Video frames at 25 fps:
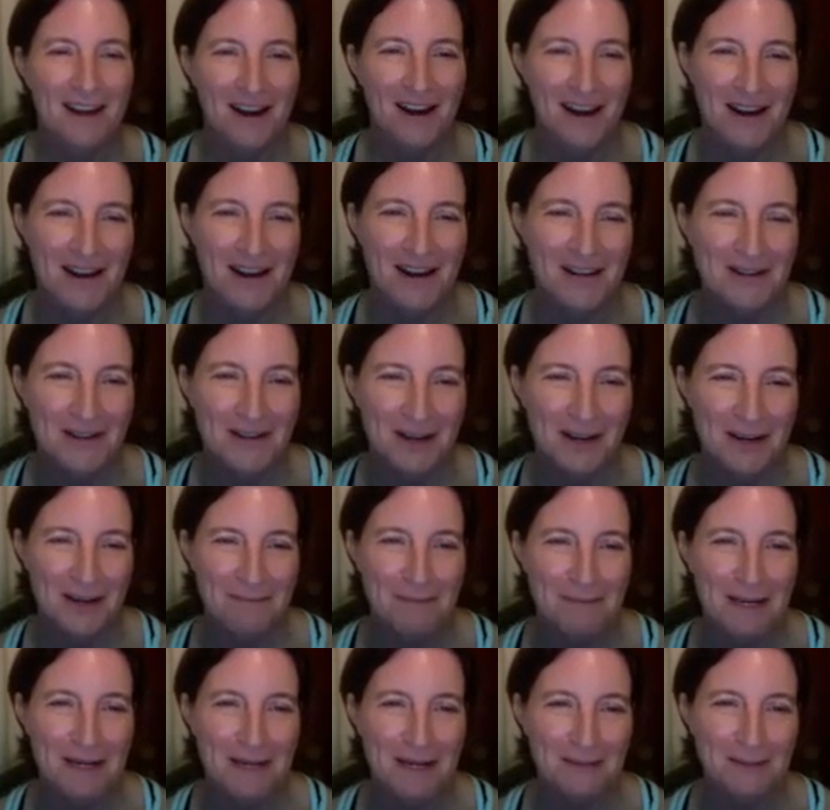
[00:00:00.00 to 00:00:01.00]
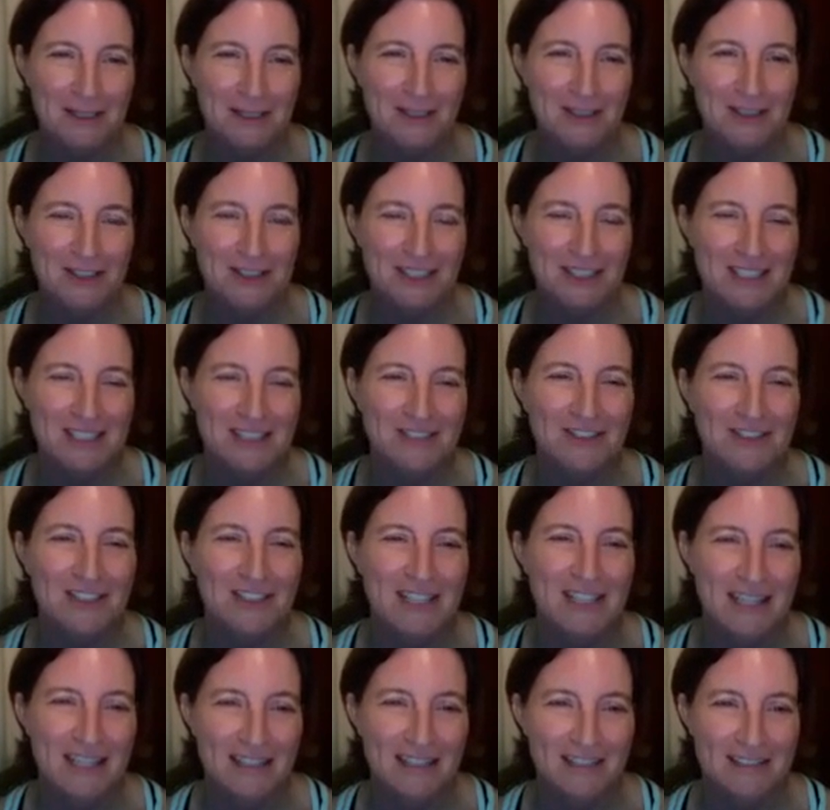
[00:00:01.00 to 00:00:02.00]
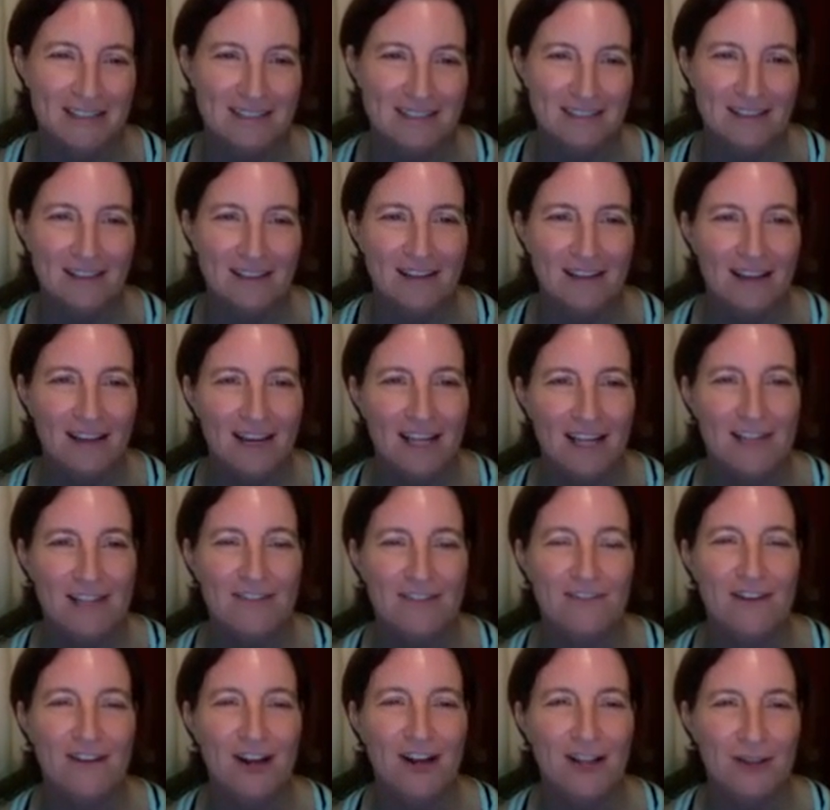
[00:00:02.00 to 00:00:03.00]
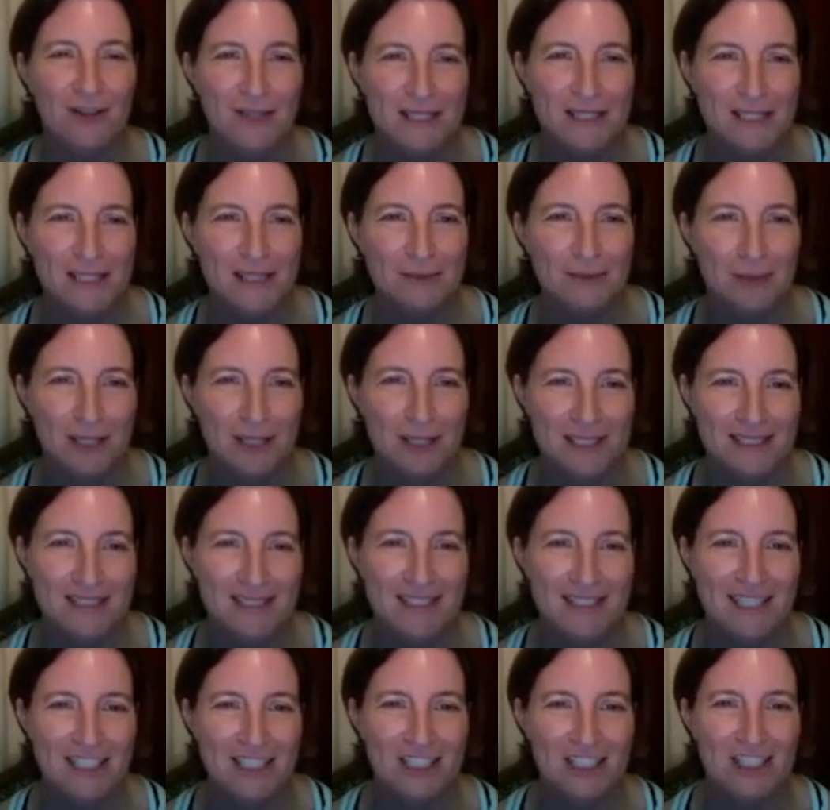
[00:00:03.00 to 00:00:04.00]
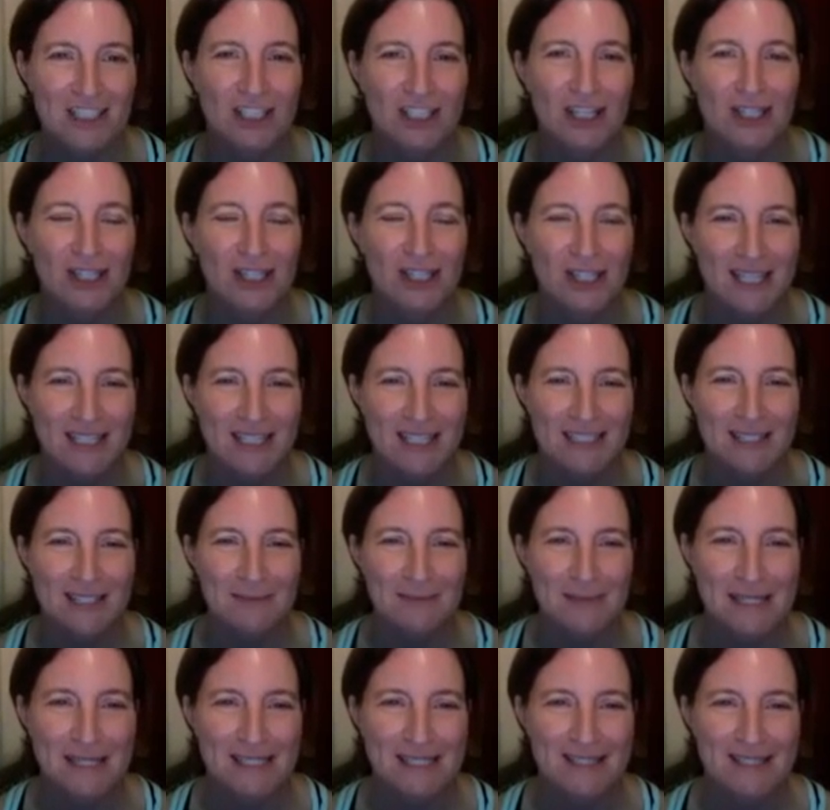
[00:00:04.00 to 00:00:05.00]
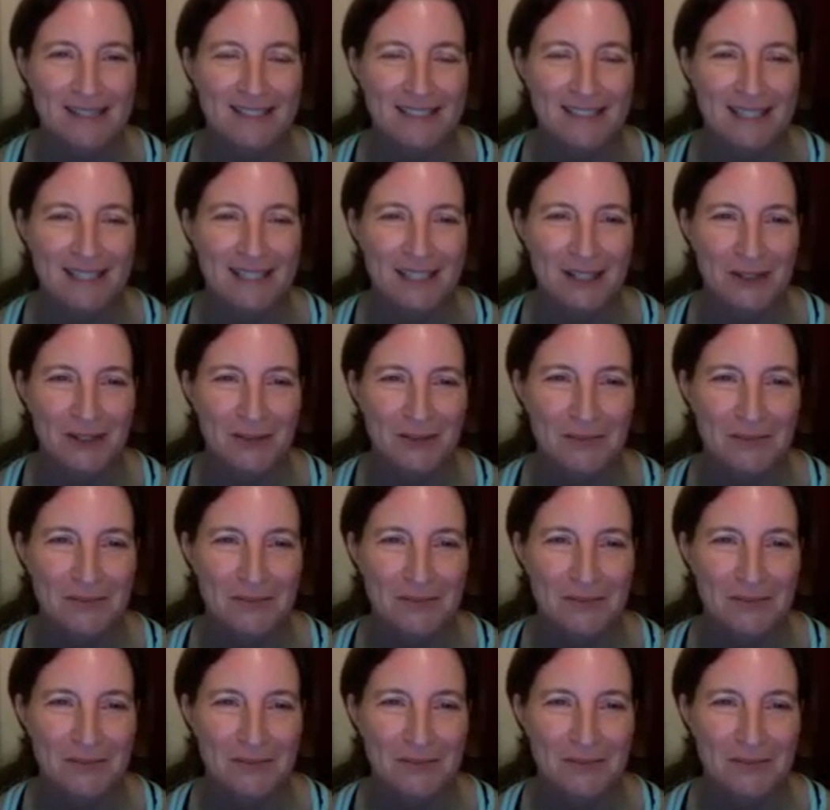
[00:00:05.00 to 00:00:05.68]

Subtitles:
Hi, I'm Pam Gildersleeve-Hernandez, and the following is a presentation on collecting baseline data.